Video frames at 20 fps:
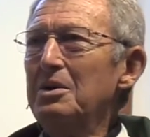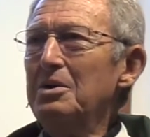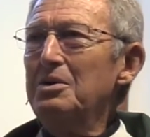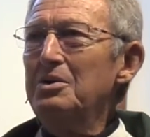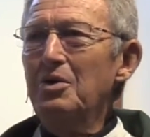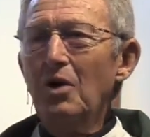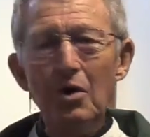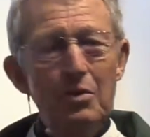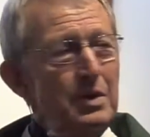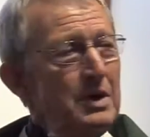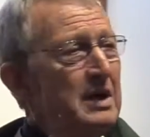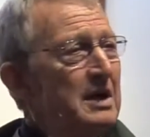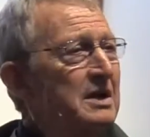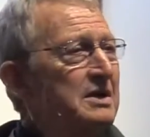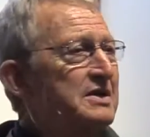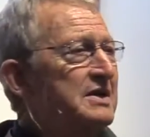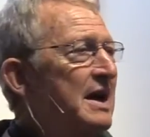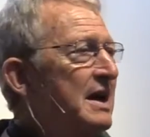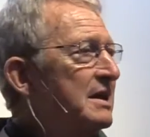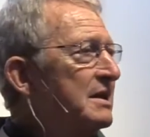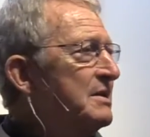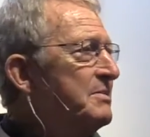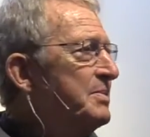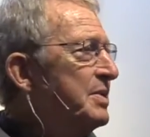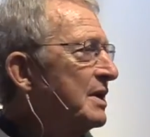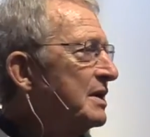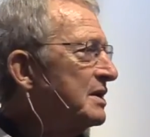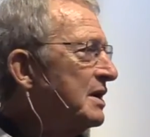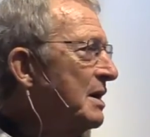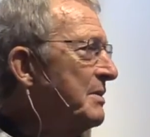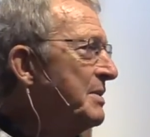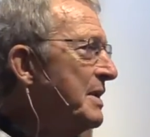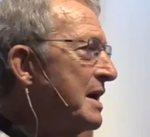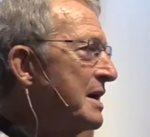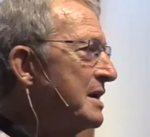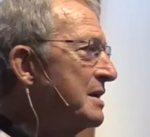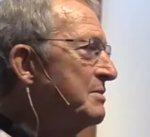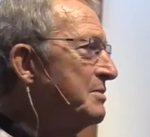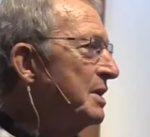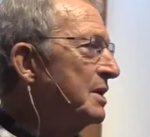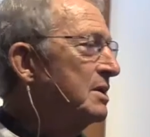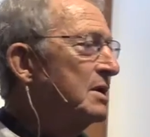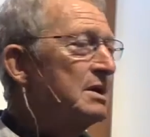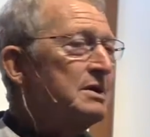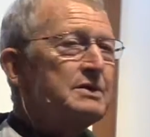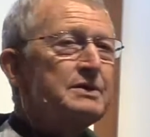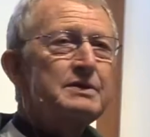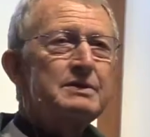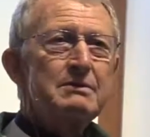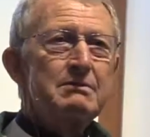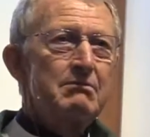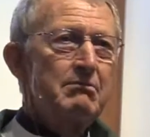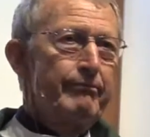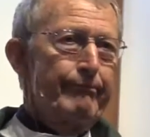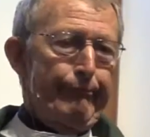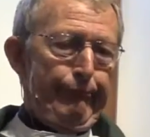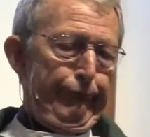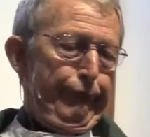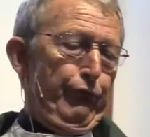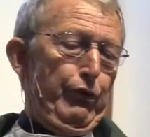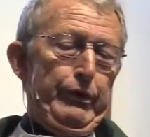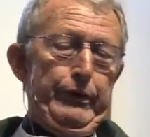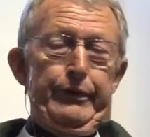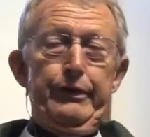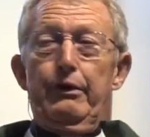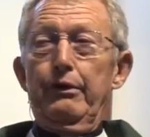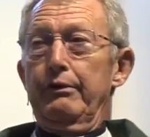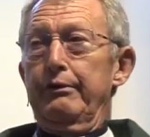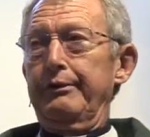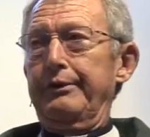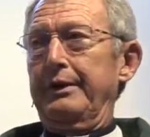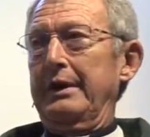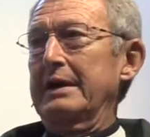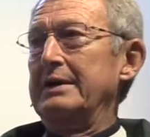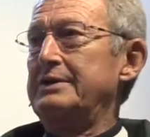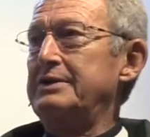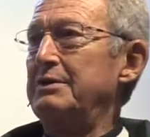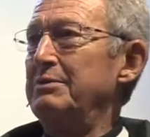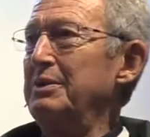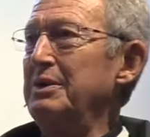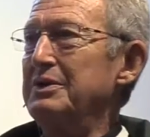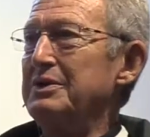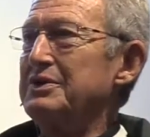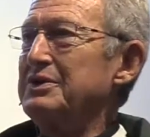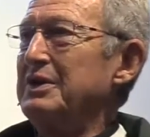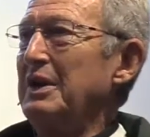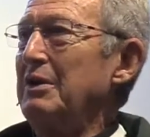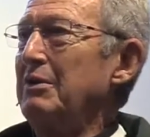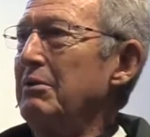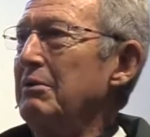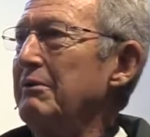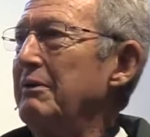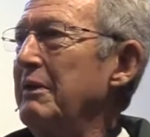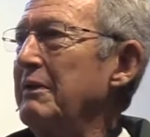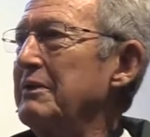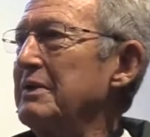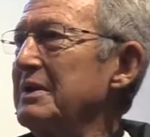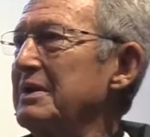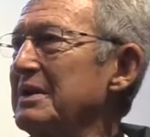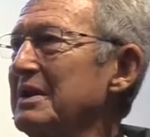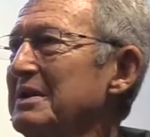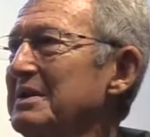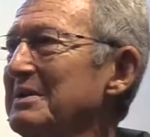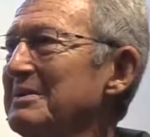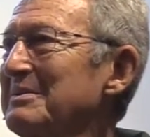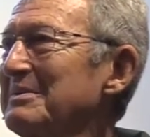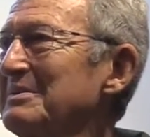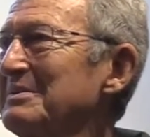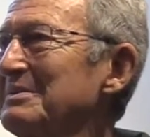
Nobody exactly picked up on it because, well, the earth has to be the center of everything.